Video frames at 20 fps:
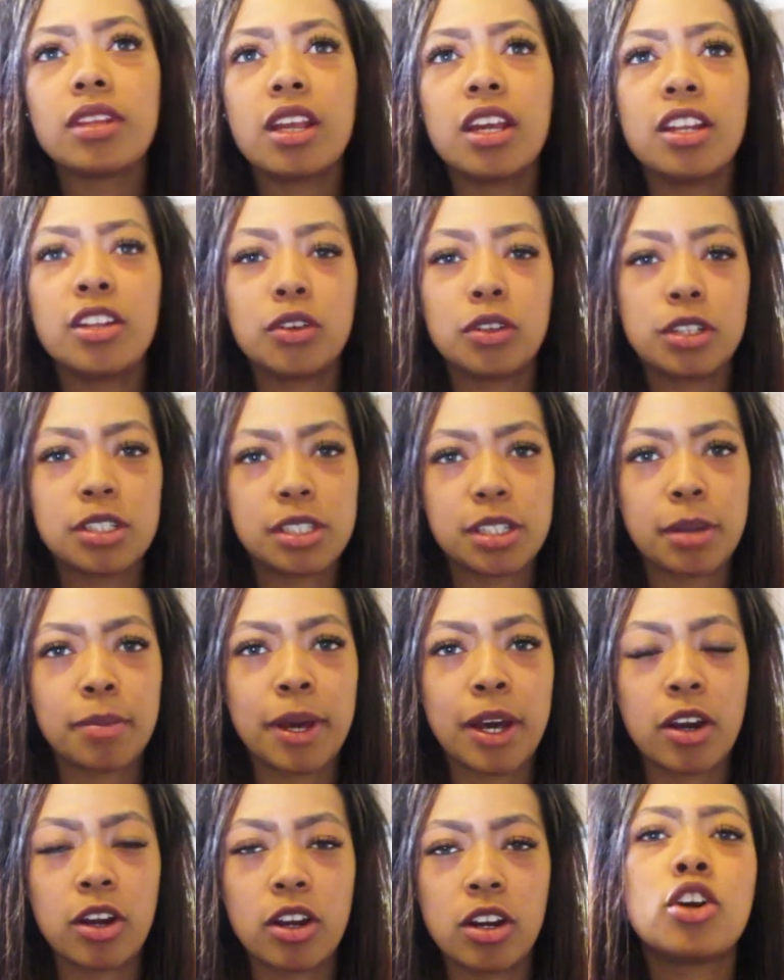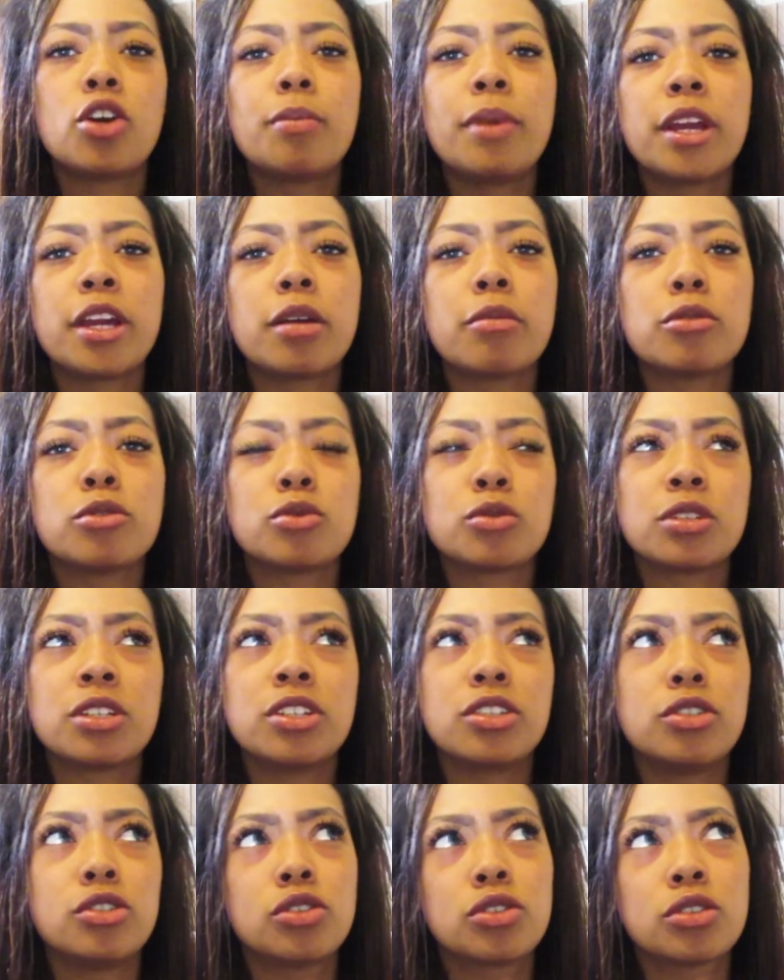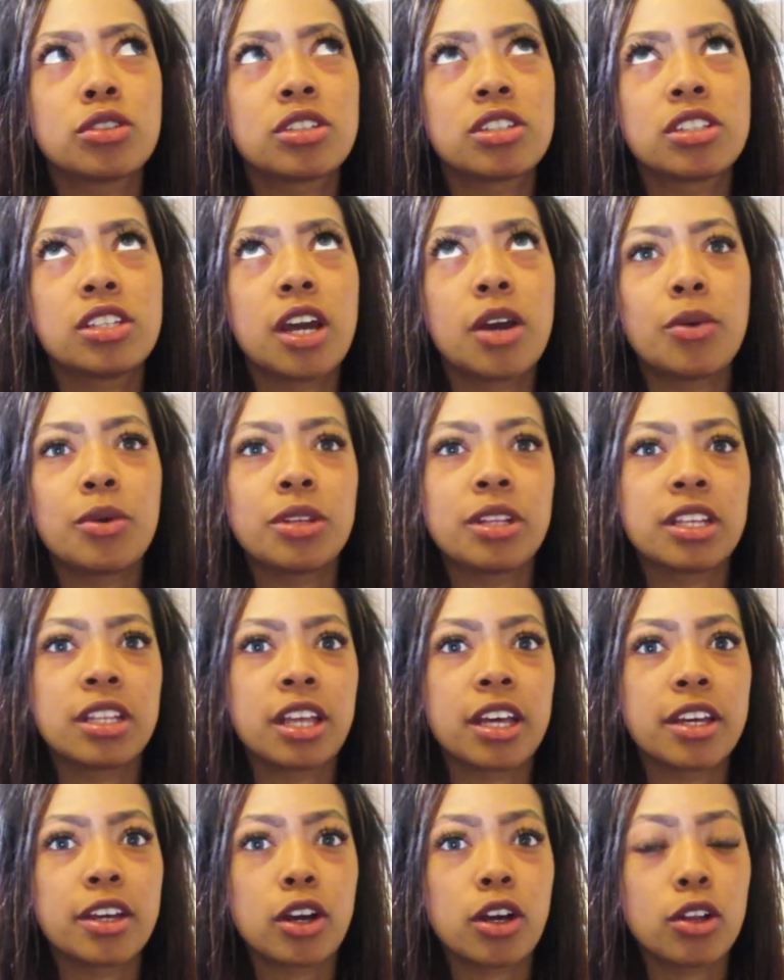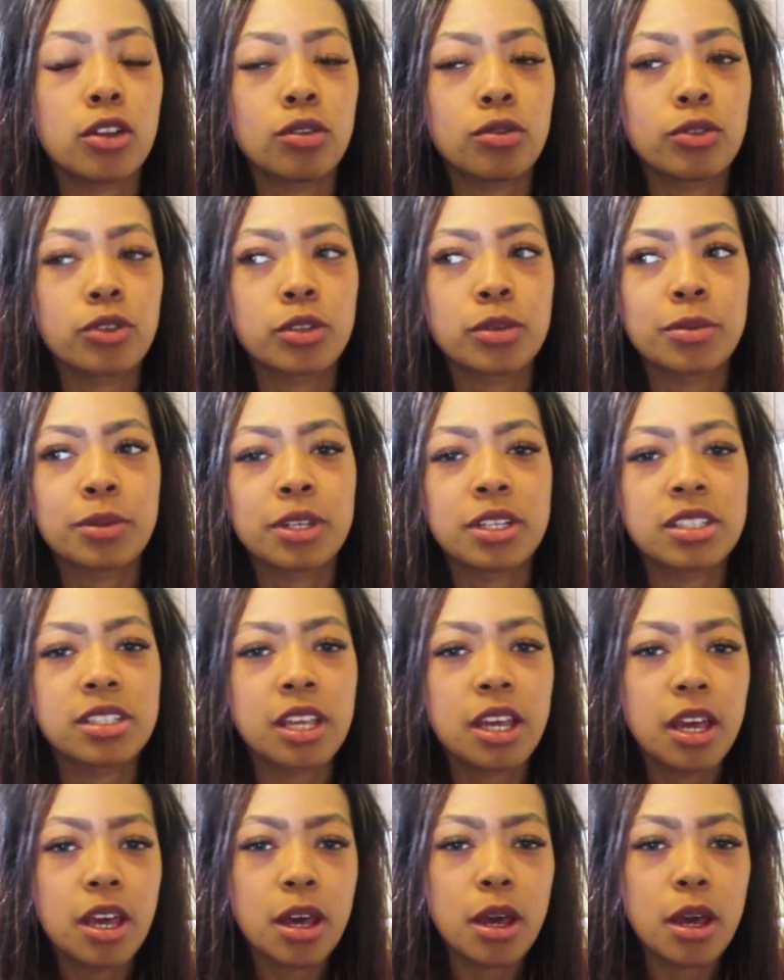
I noticed about her makeup is really neutral. It's not really like all over the place.